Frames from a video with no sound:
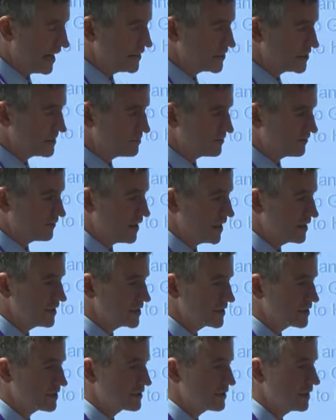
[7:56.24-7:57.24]
HE
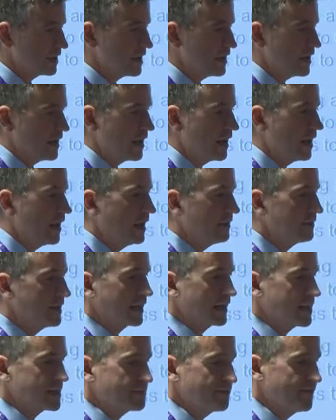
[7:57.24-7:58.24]
providers, um,
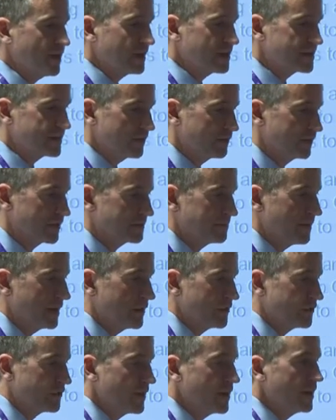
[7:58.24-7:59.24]
I guess fairly
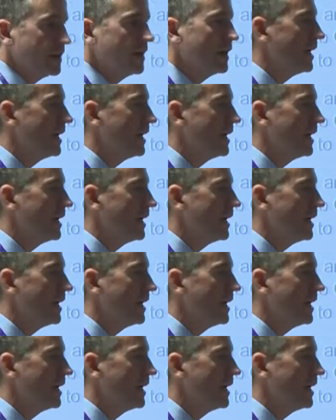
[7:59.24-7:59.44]
self-explanatory.